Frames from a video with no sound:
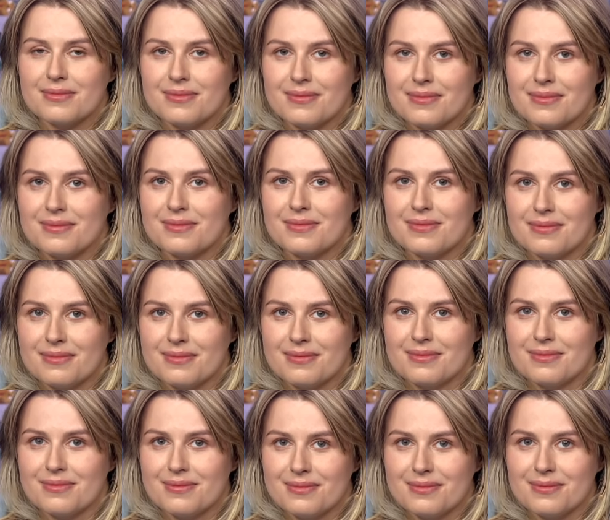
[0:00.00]

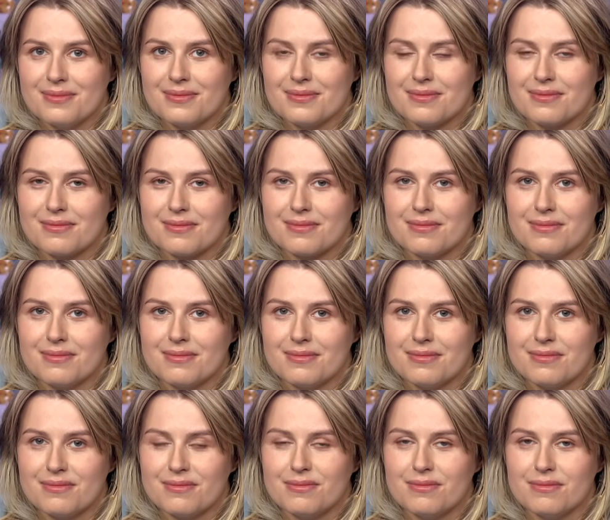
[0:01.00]

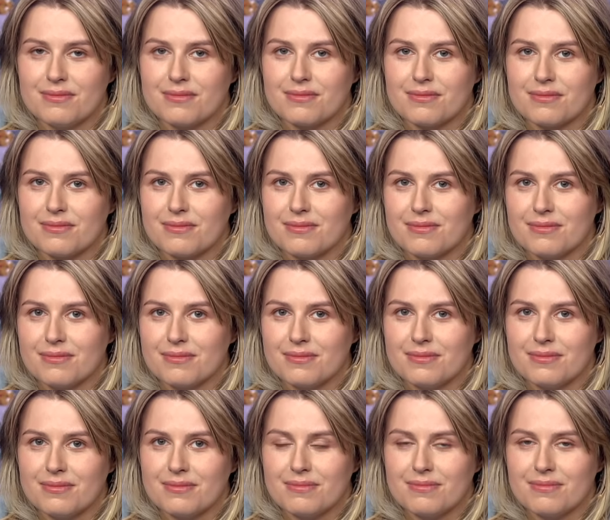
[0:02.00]

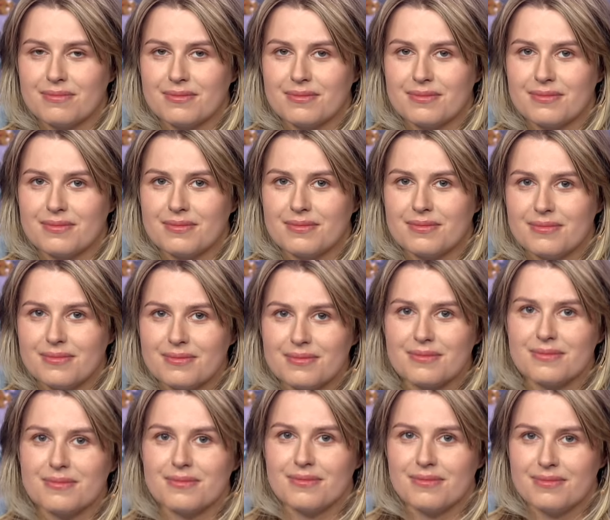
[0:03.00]

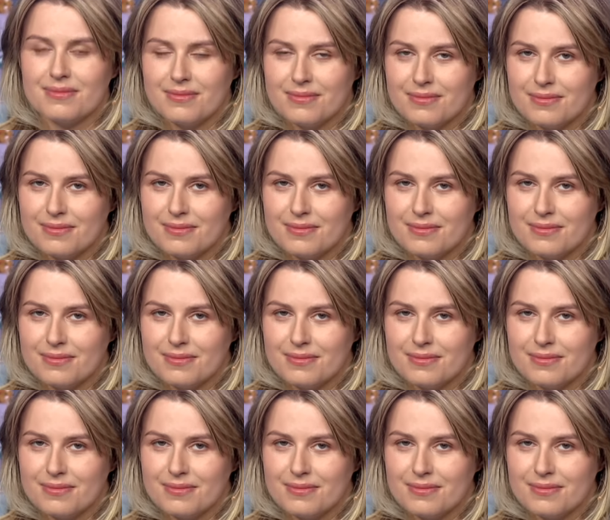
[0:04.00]
The person shown says nothing.